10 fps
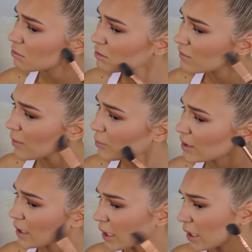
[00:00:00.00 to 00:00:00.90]
What's
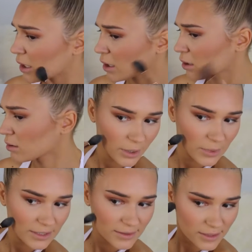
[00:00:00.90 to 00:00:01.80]
happening? I
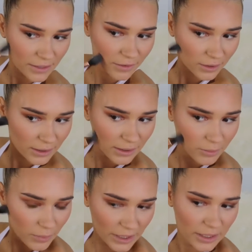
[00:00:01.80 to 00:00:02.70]
mean, it's definitely
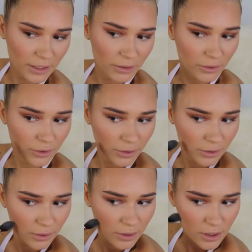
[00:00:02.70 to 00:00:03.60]
making it look
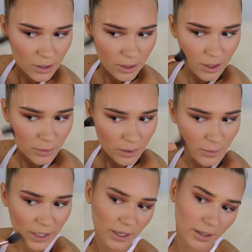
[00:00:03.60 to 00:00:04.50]
a
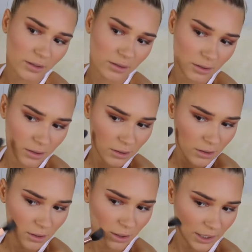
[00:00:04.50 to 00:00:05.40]
bit better.
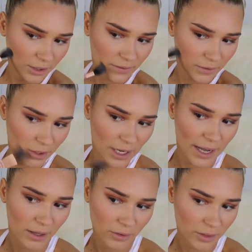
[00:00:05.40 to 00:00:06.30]
I don't even know
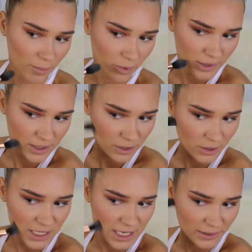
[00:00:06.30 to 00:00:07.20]
how that bronzer
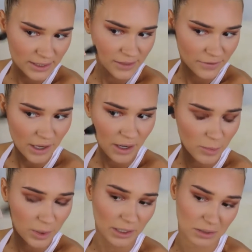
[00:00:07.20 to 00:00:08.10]
got down this far,
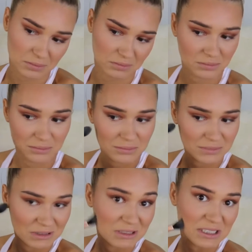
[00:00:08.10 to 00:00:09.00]
but
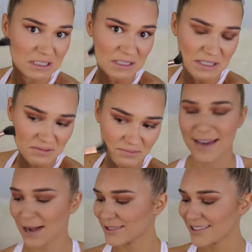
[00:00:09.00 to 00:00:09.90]
it did.
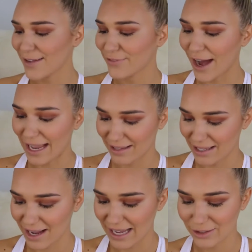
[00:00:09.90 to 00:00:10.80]
Now it's time for highlighter.